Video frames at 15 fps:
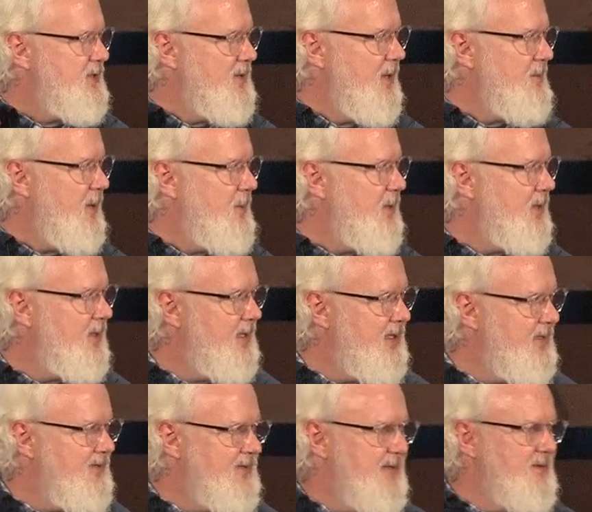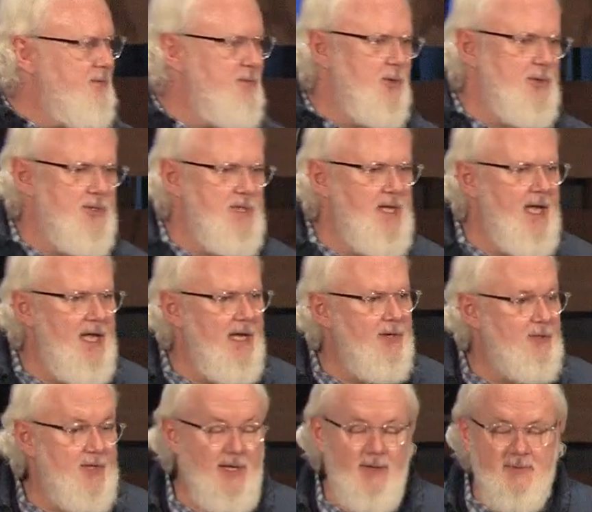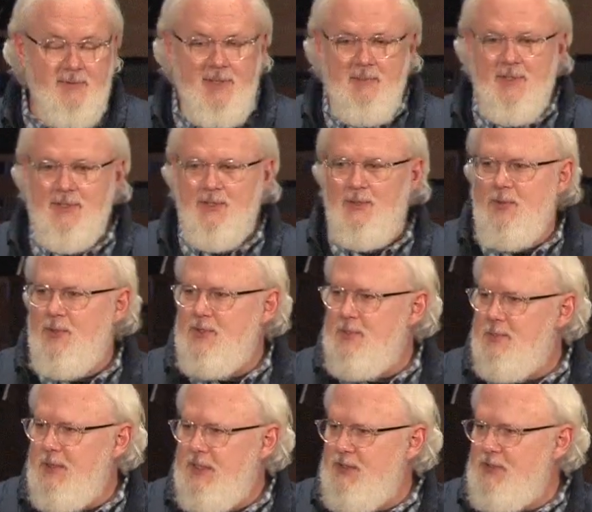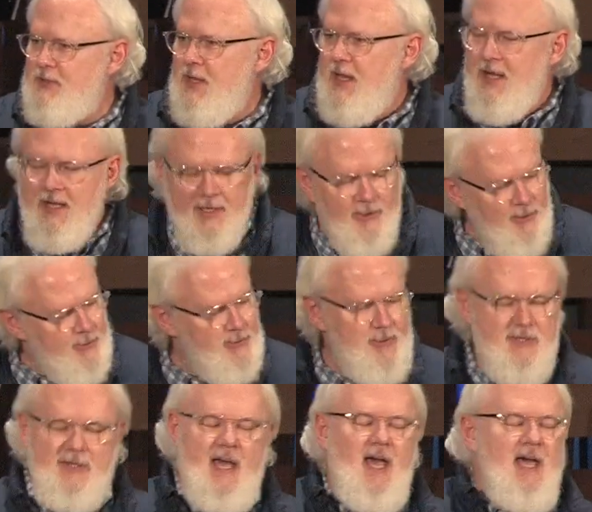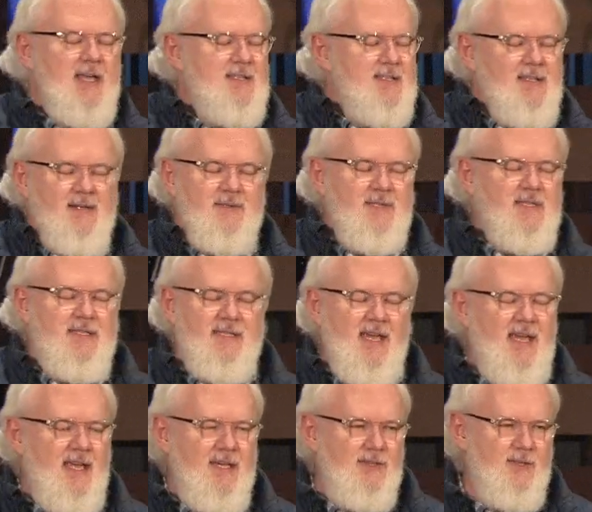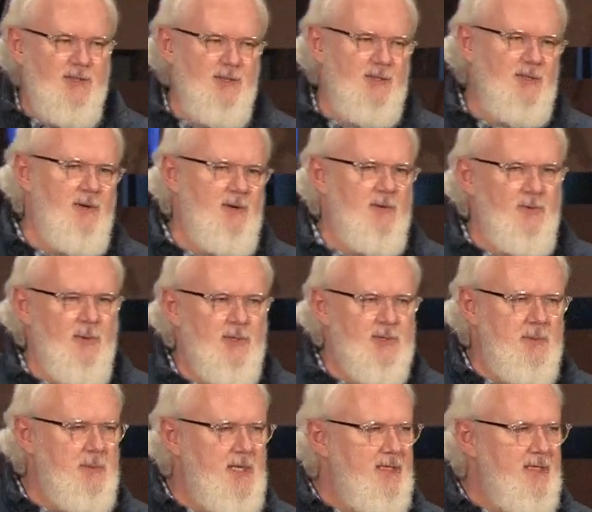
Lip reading: I remember he said the first day, he goes, I don't know if anybody's going to worship, but he just closed his eyes and lifted his hands and just started worshiping.